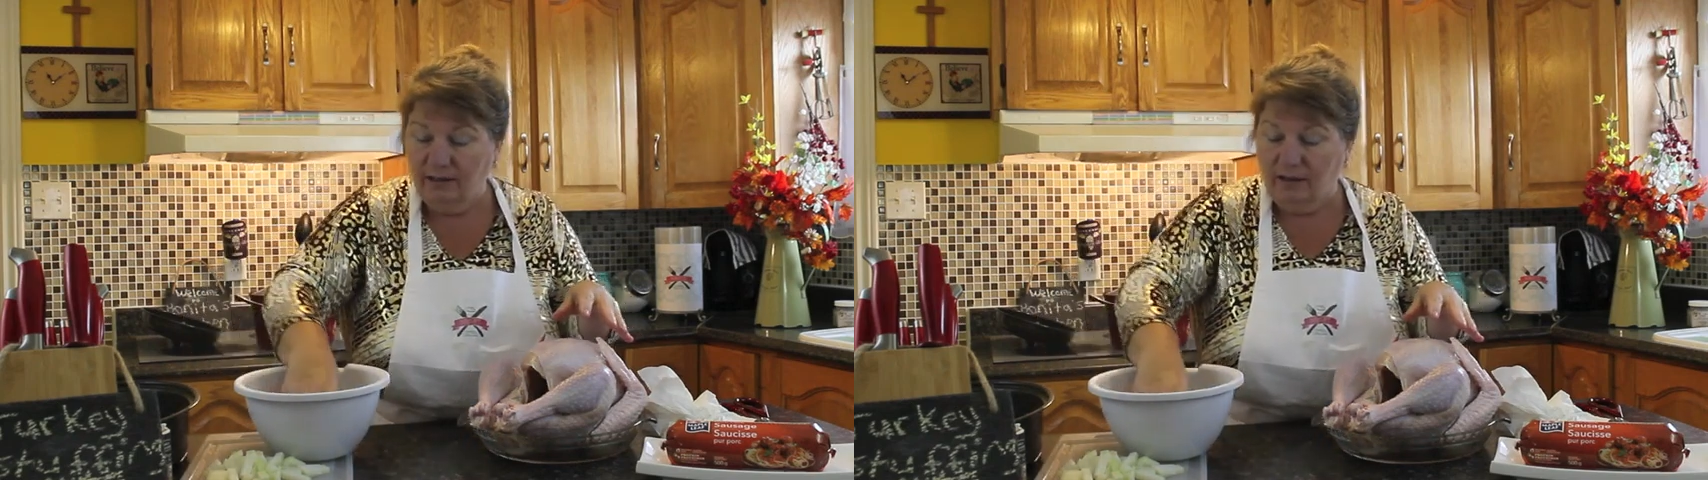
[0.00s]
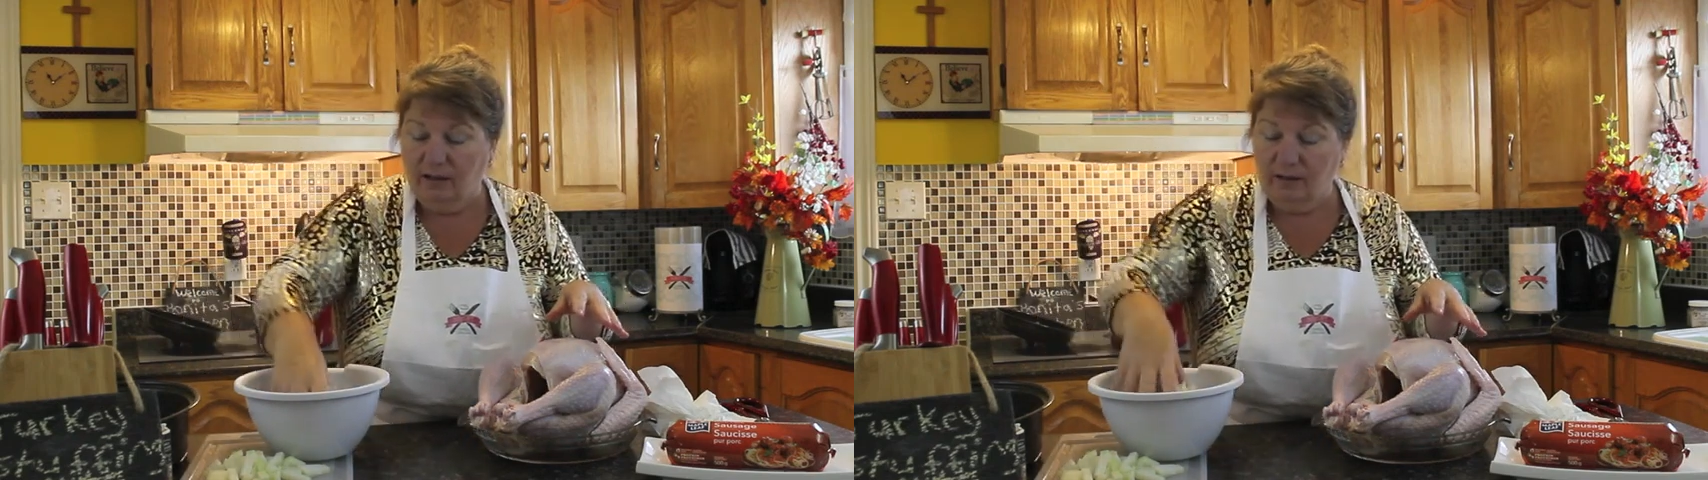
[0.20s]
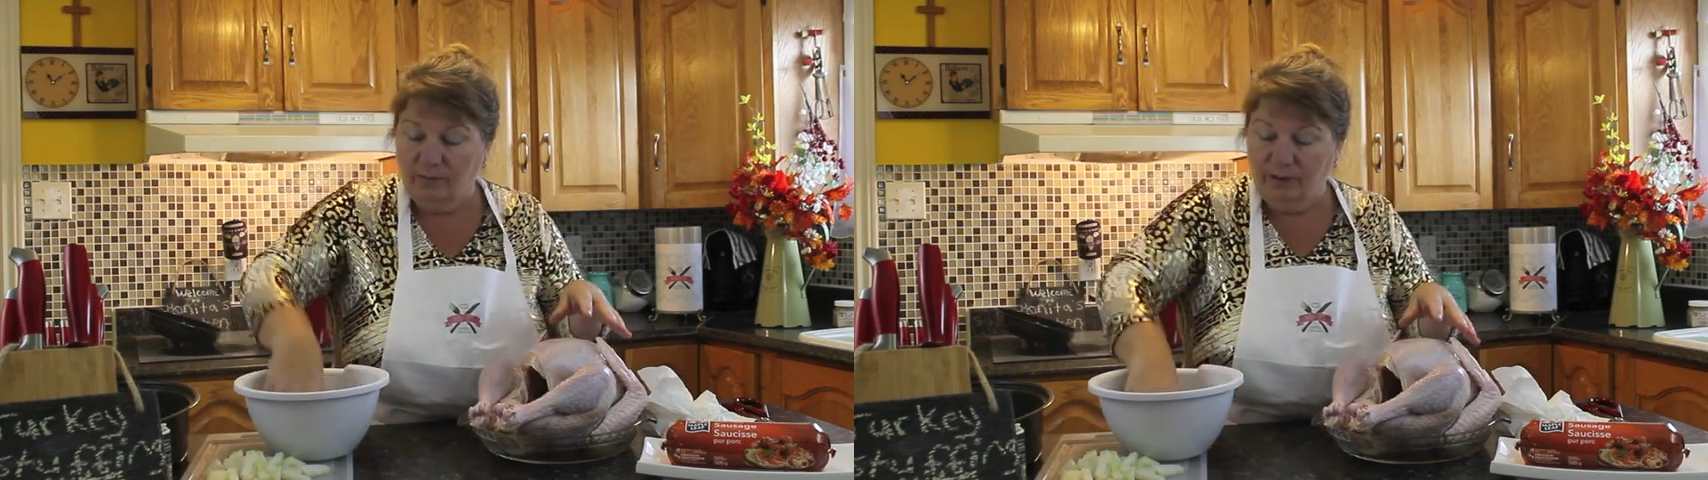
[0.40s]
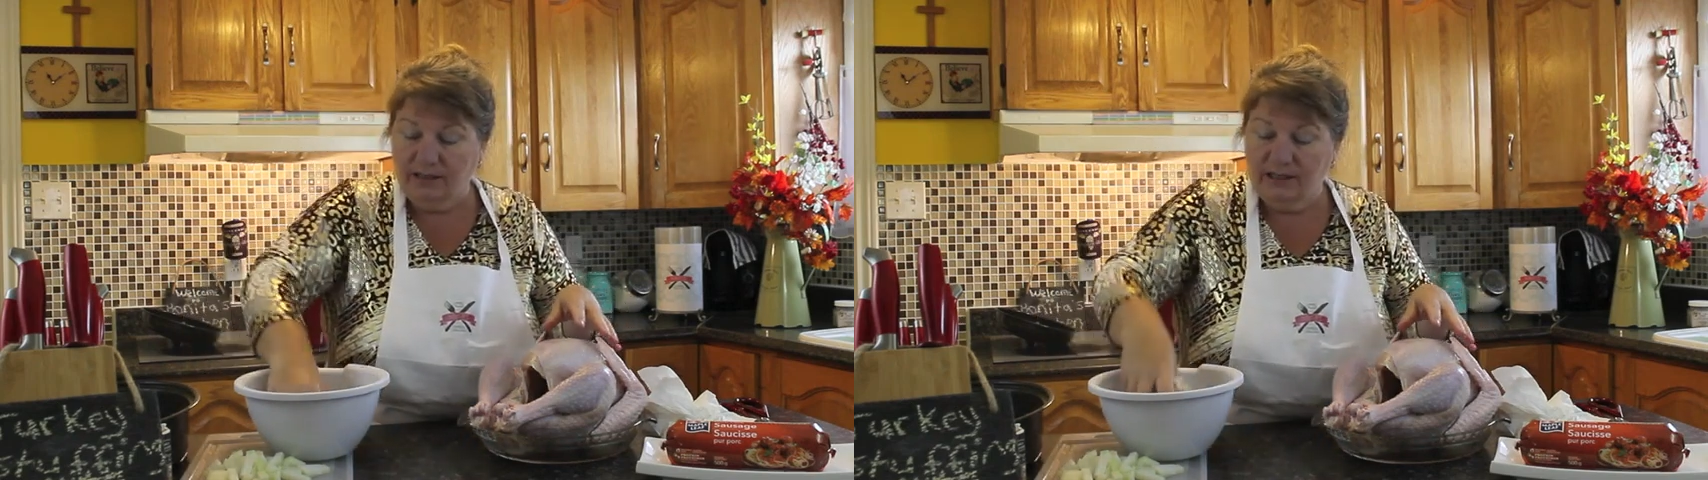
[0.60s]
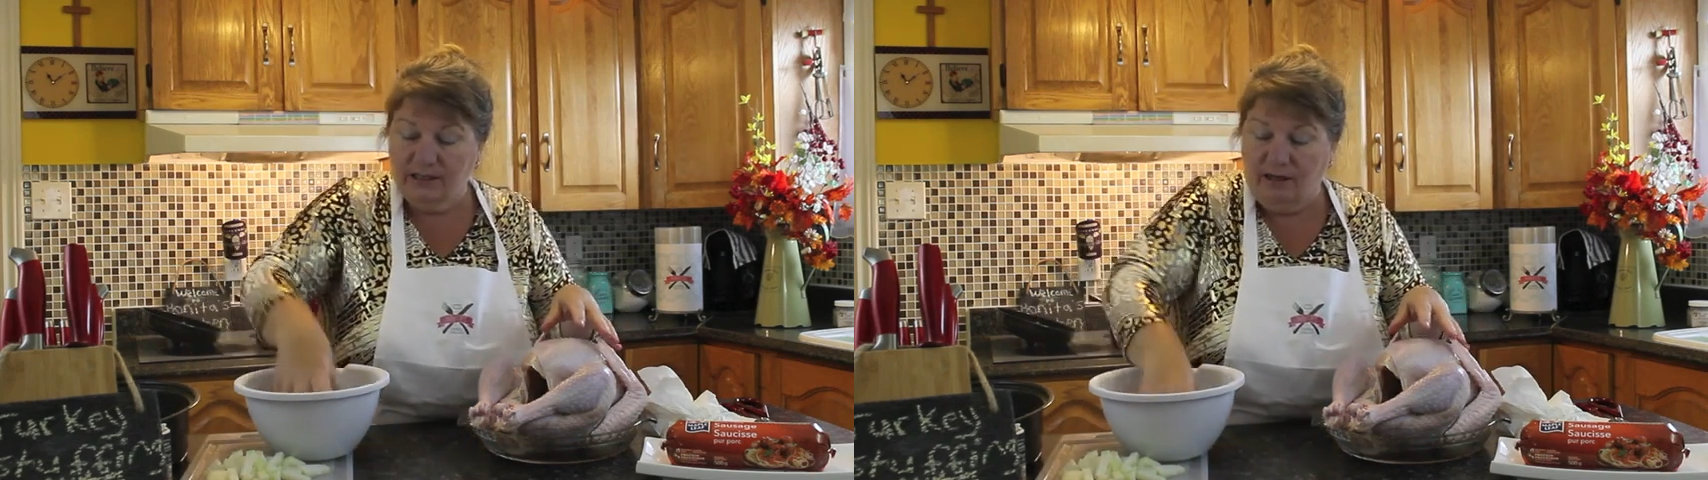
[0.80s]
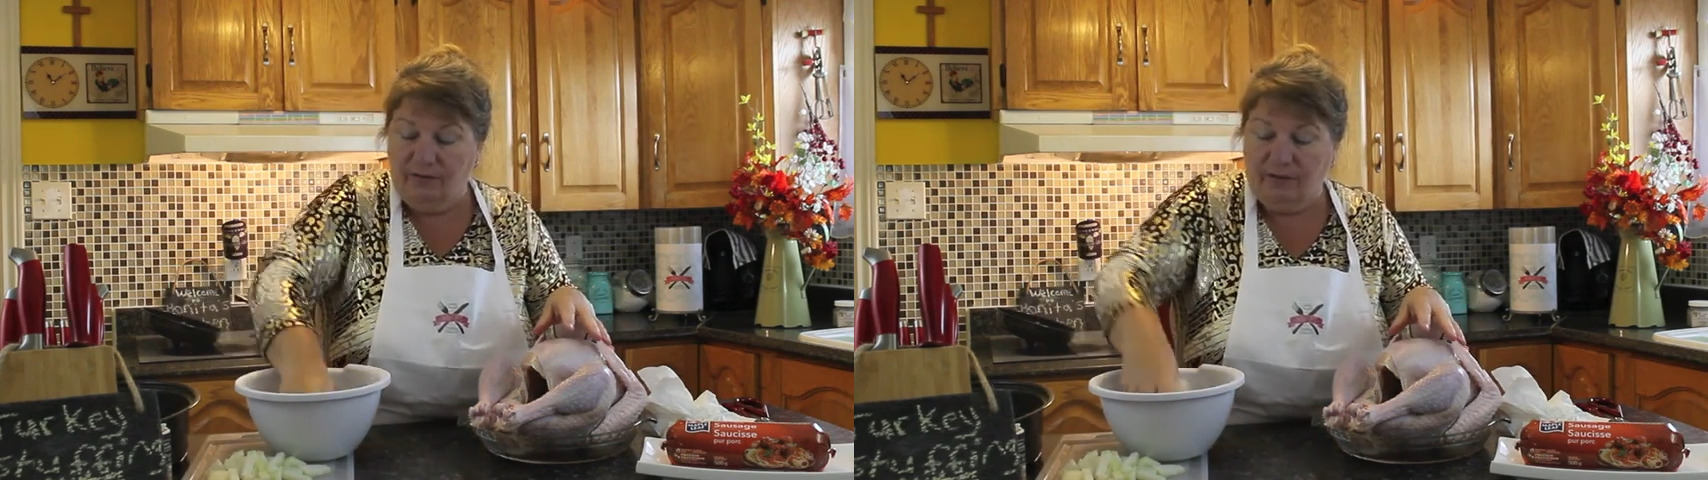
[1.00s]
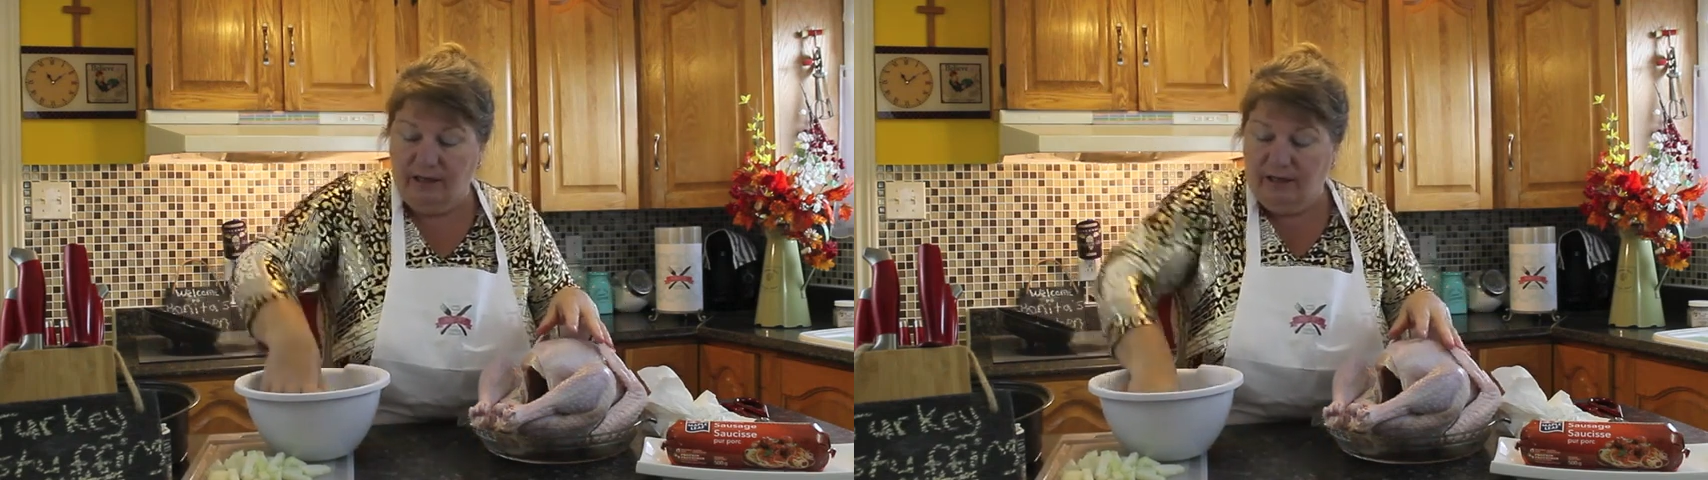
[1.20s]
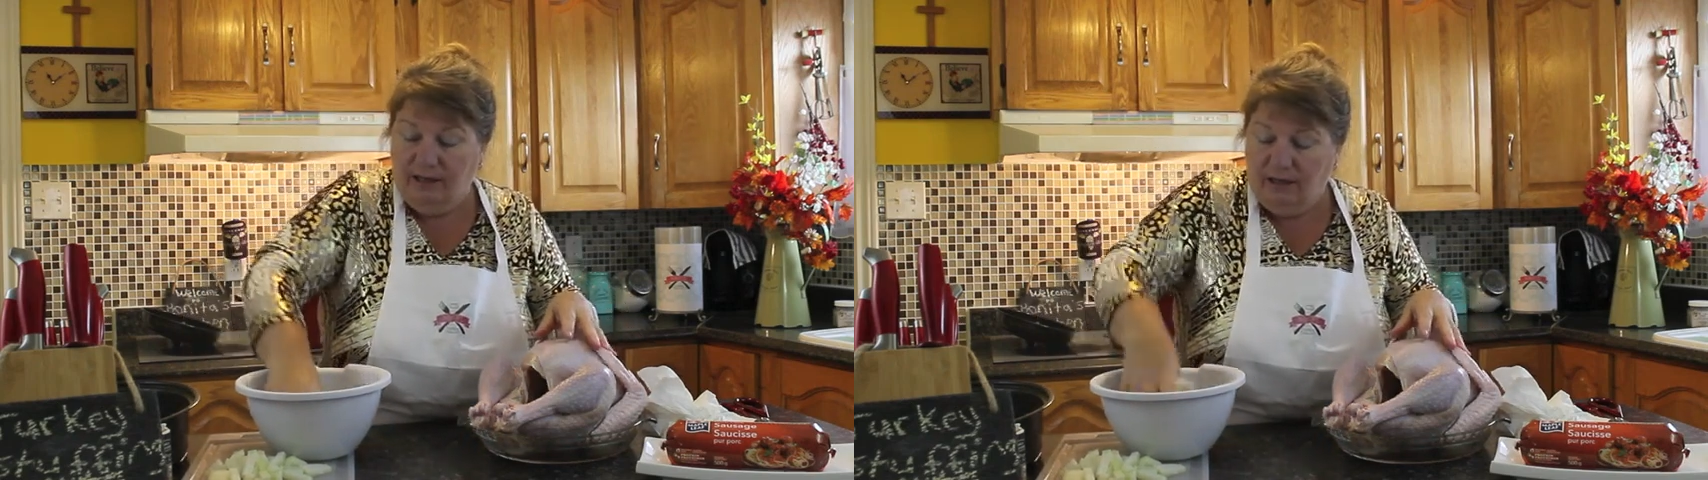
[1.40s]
uh, but stuffing